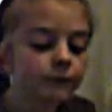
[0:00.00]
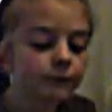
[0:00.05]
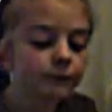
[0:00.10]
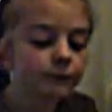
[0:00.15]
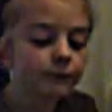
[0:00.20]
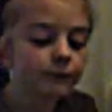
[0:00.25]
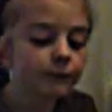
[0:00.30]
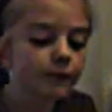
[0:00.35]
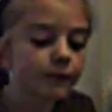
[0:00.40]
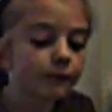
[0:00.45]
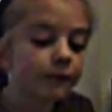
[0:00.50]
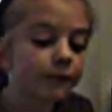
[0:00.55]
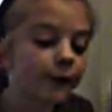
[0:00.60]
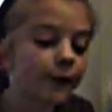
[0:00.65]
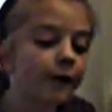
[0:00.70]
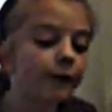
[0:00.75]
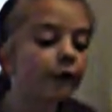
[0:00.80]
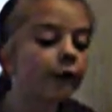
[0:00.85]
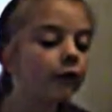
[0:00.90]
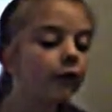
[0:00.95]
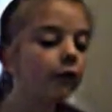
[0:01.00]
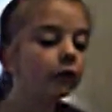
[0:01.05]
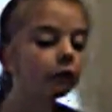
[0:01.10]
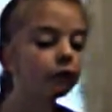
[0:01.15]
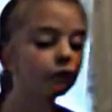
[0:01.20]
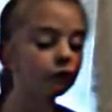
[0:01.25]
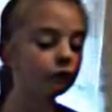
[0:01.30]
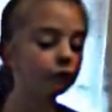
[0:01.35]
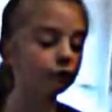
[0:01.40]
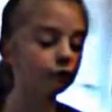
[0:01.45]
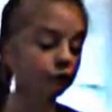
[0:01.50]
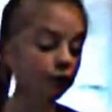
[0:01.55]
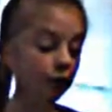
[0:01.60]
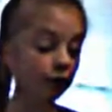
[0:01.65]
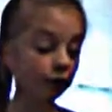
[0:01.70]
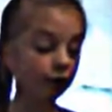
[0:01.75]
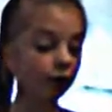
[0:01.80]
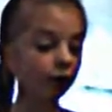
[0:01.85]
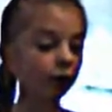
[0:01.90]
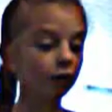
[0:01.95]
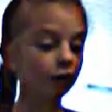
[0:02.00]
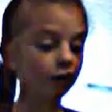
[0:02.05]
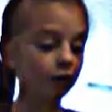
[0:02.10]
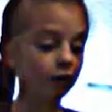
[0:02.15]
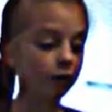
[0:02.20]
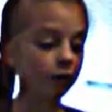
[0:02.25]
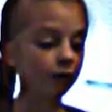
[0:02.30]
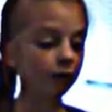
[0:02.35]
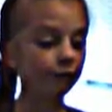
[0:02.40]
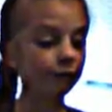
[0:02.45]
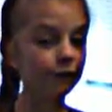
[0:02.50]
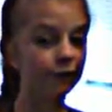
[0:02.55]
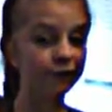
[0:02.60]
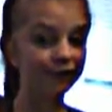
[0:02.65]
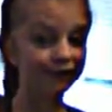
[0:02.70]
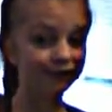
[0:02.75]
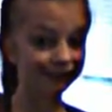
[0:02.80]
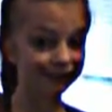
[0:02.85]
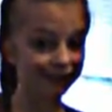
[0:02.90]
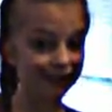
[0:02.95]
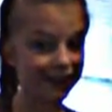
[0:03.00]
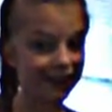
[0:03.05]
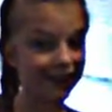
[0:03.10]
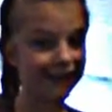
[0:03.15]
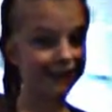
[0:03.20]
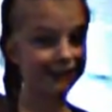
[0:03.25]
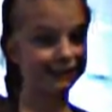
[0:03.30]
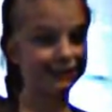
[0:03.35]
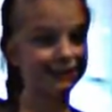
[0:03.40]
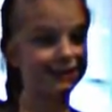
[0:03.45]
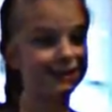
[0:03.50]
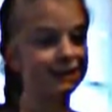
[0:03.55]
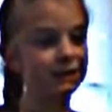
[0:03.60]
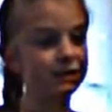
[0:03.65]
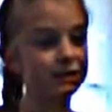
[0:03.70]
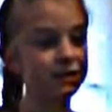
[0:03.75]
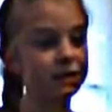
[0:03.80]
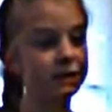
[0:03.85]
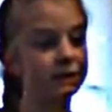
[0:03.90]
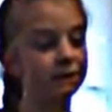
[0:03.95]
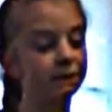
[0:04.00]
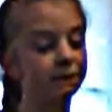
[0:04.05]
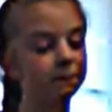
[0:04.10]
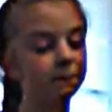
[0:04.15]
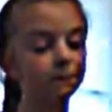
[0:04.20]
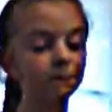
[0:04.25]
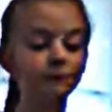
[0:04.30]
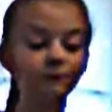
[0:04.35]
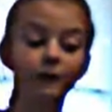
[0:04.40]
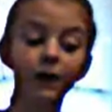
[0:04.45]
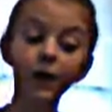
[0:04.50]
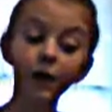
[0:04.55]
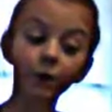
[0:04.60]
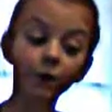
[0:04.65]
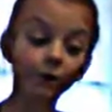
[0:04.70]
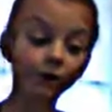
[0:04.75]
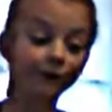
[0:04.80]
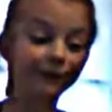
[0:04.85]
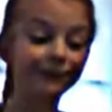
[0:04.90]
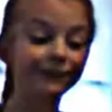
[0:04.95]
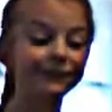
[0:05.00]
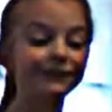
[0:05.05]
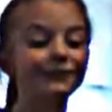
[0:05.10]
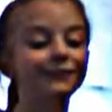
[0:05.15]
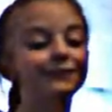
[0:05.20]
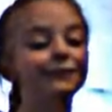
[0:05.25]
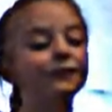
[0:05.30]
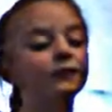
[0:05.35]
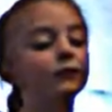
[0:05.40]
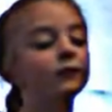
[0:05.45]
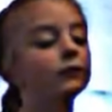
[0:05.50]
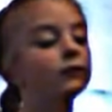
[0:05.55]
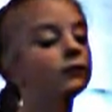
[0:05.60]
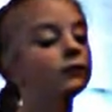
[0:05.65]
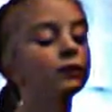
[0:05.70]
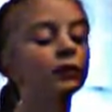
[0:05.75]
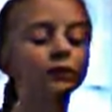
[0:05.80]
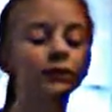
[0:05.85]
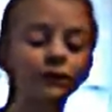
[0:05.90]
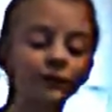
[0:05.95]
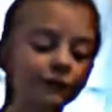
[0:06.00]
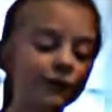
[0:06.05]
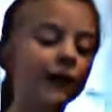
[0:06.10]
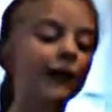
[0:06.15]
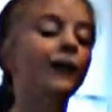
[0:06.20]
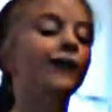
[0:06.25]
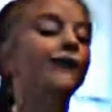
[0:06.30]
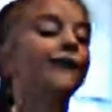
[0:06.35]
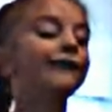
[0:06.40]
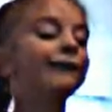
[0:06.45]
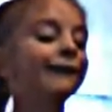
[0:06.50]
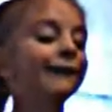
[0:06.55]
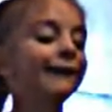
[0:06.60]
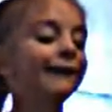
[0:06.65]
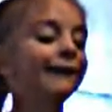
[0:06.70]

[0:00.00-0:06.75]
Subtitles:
Vowel, or vowel thing. And then the vowel gets, not the vowel,